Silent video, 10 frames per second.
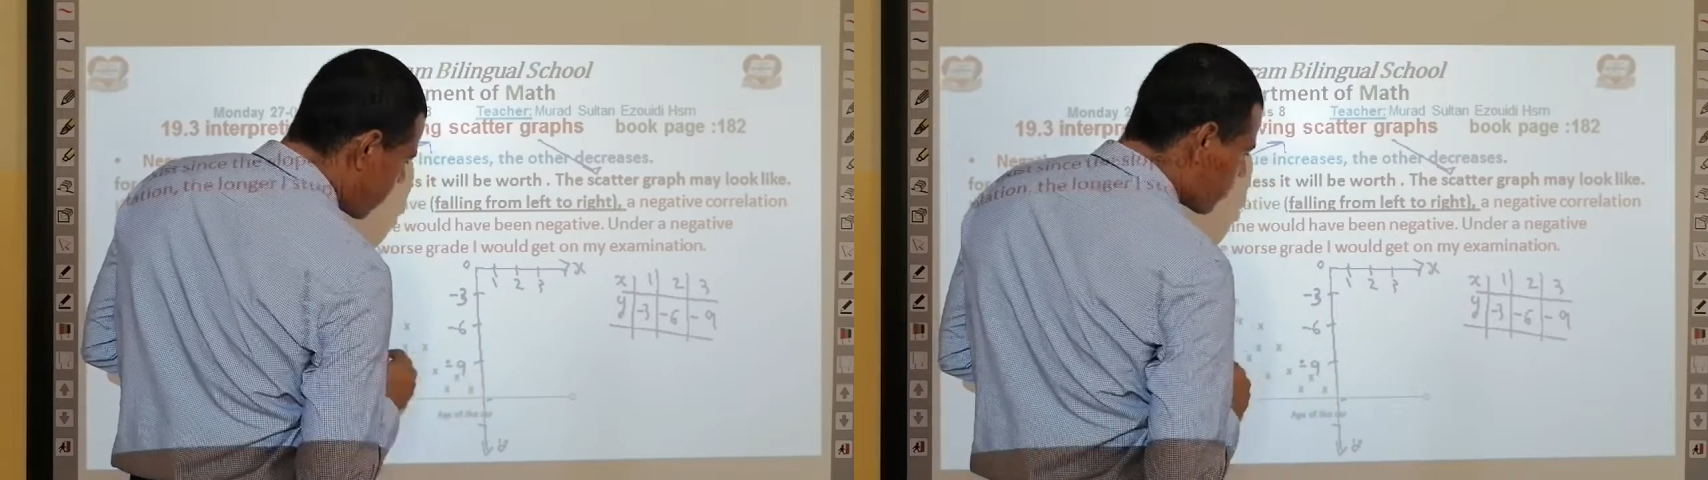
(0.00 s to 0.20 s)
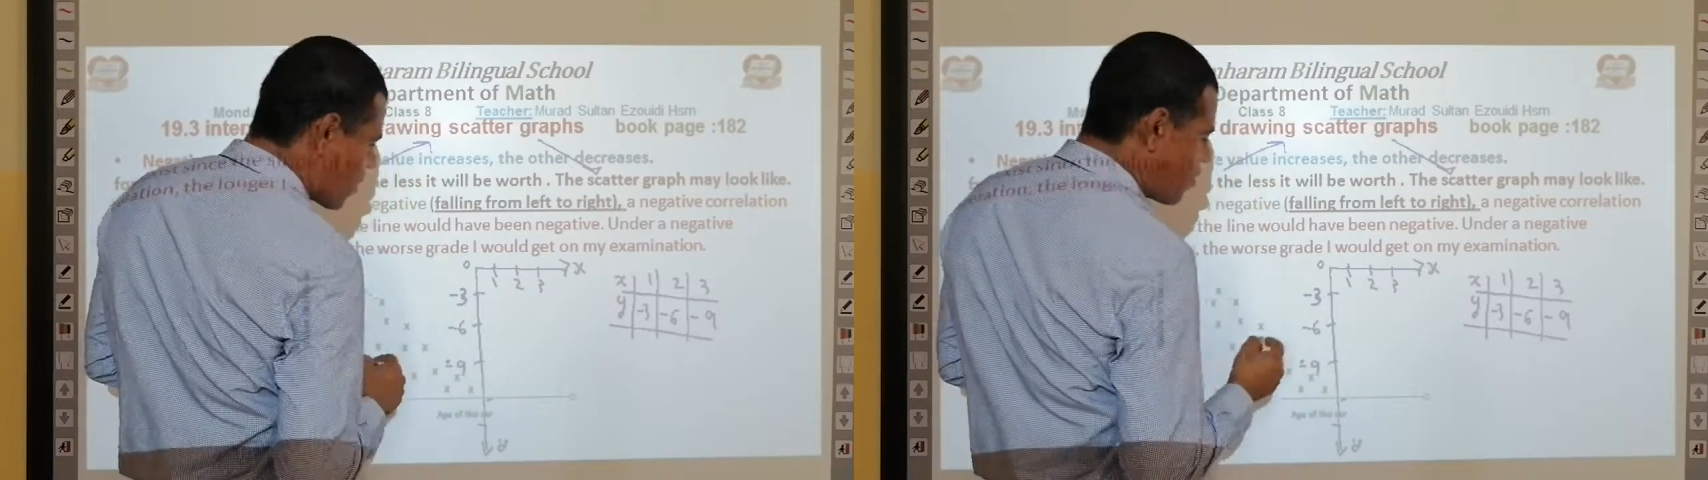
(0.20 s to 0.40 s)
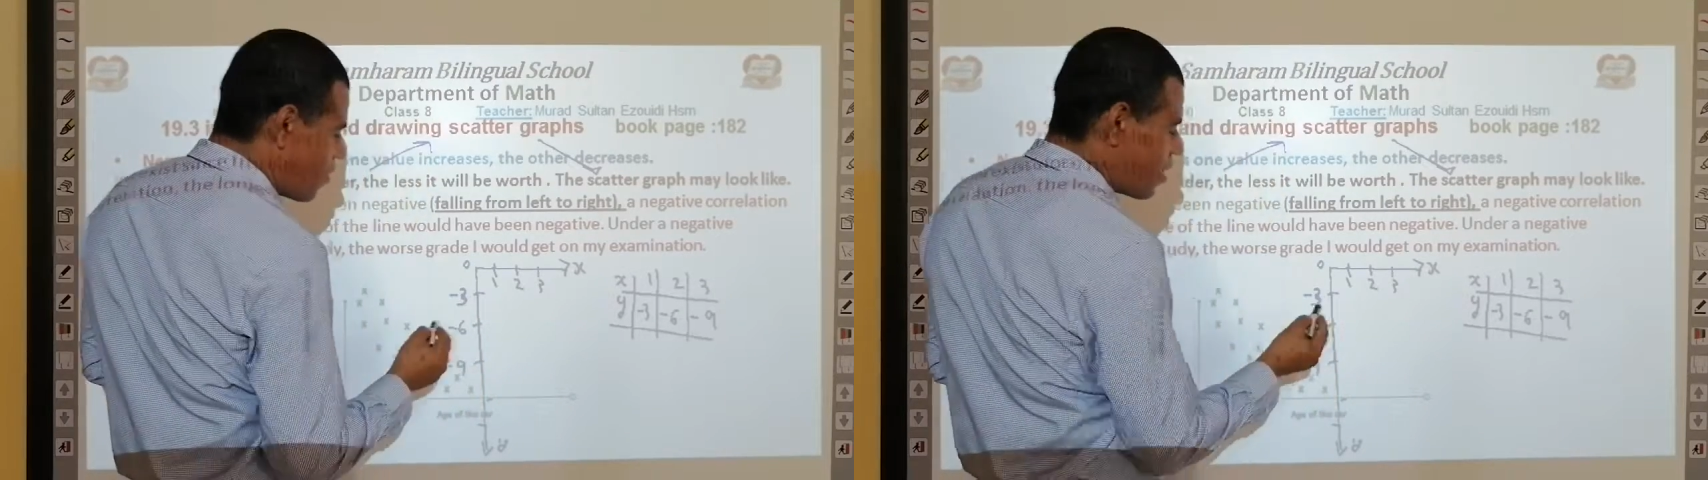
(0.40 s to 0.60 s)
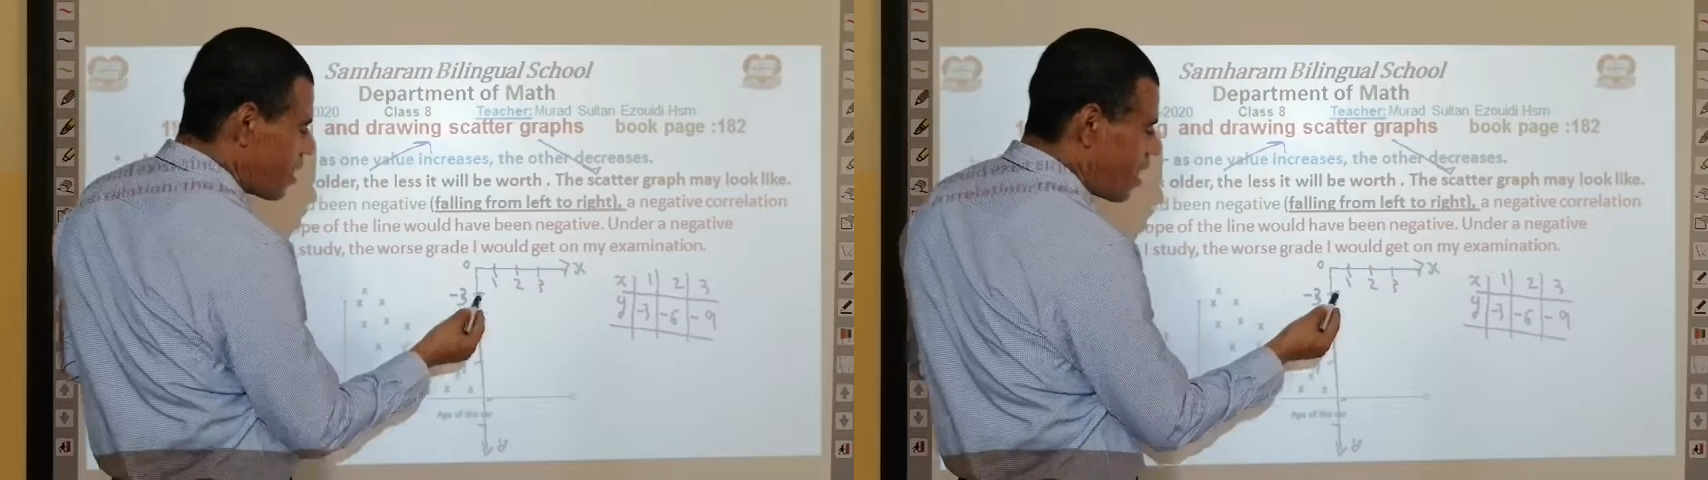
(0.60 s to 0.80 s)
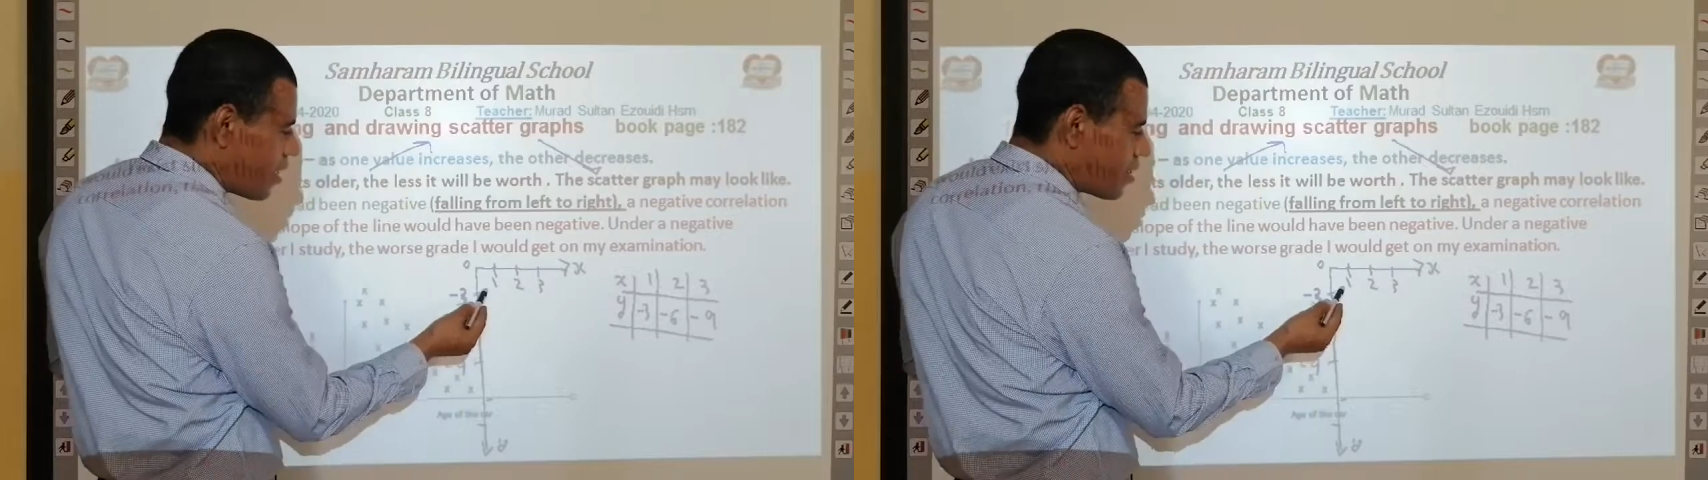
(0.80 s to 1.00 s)
So when
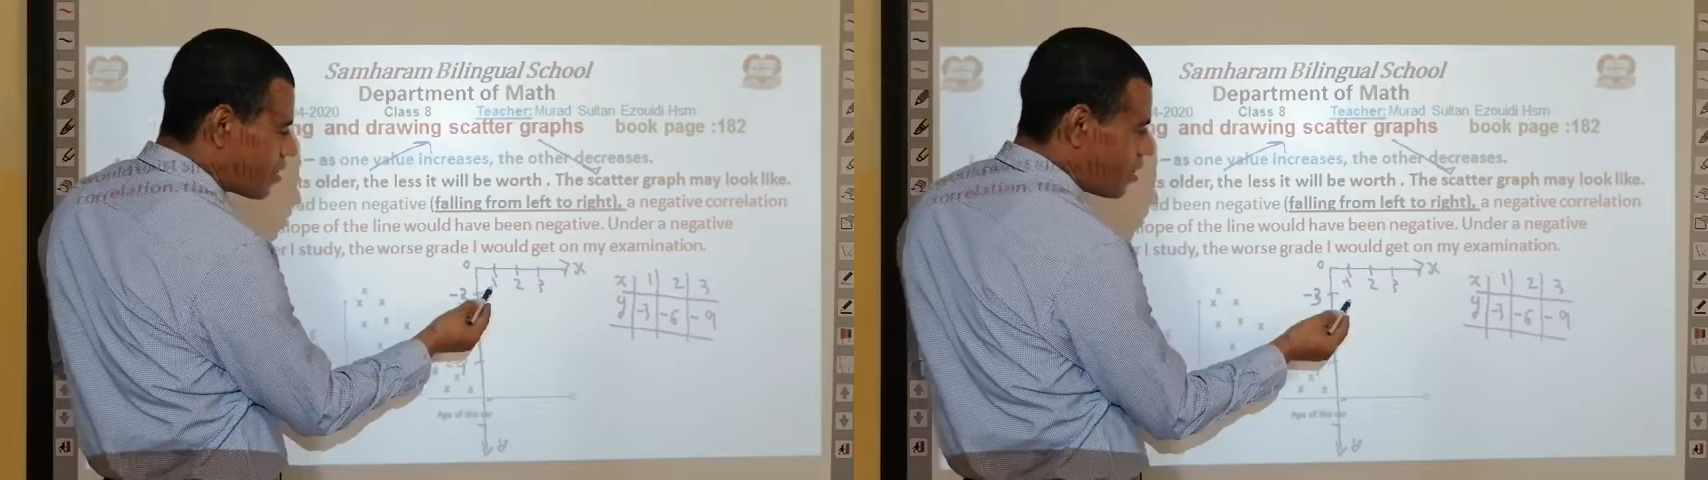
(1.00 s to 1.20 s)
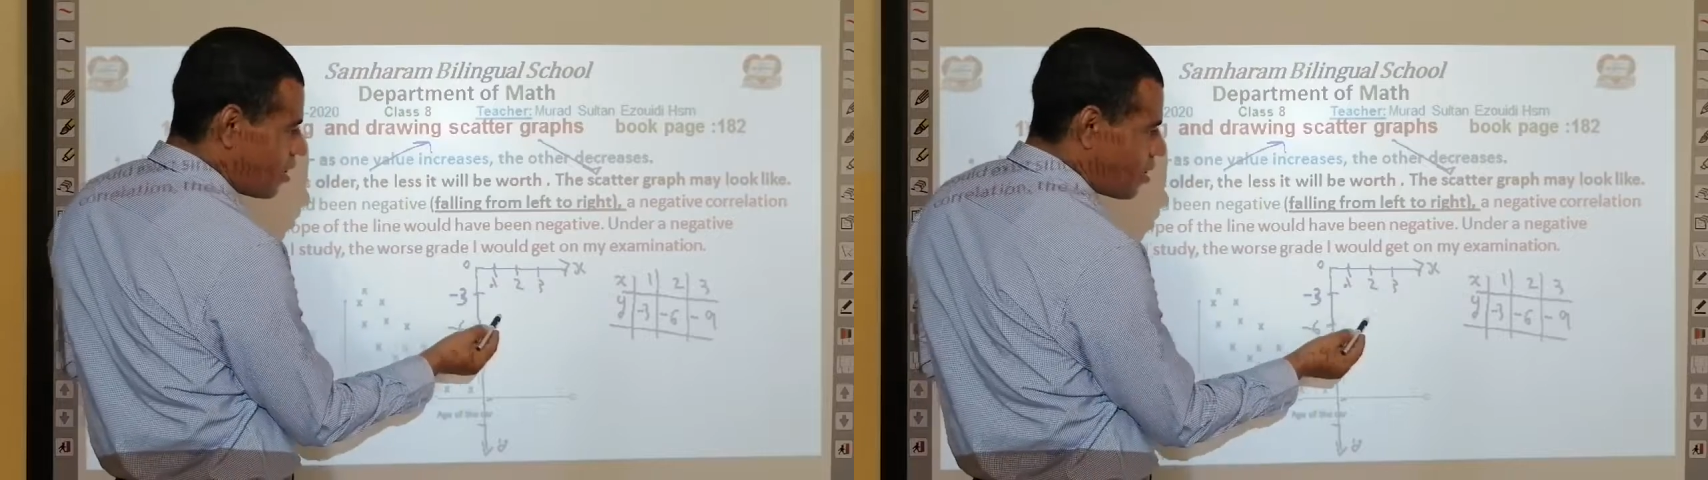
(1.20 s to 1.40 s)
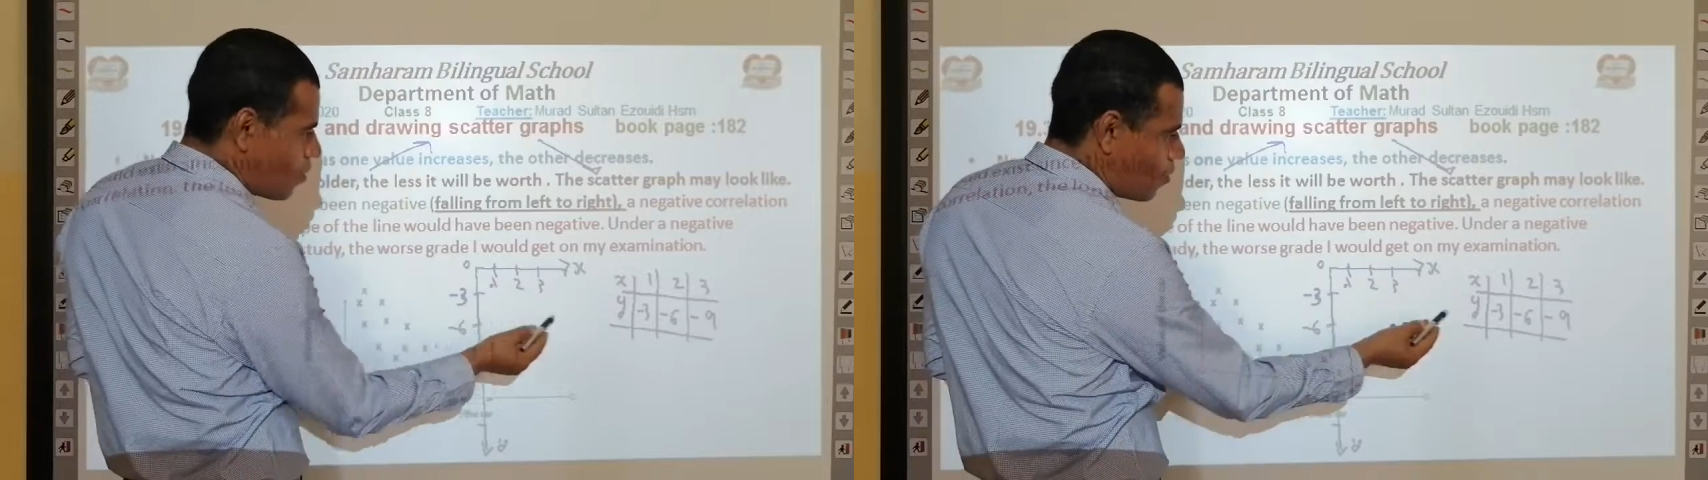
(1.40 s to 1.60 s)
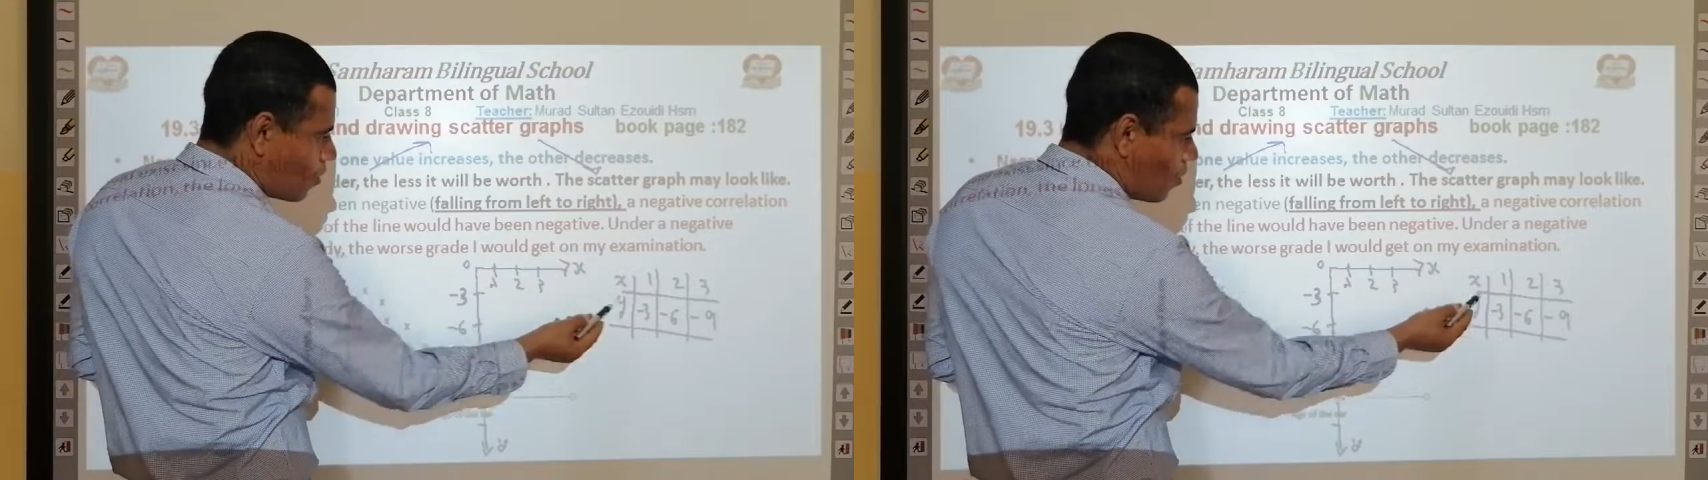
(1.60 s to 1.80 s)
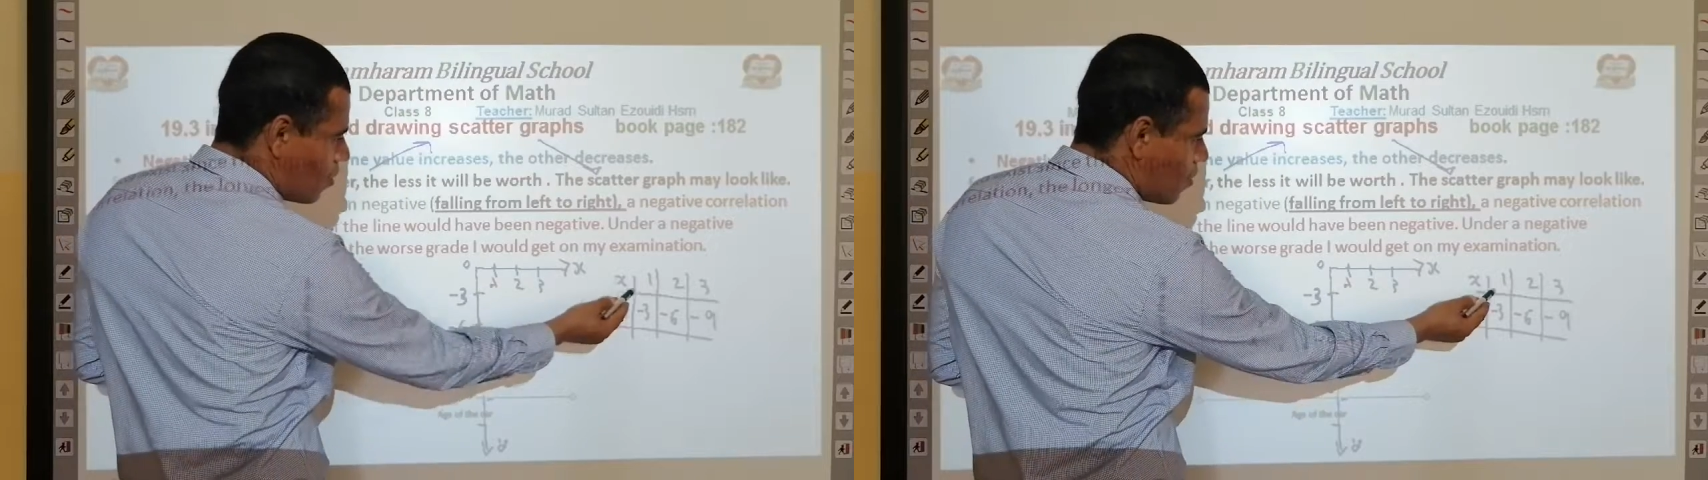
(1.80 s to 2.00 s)
x equal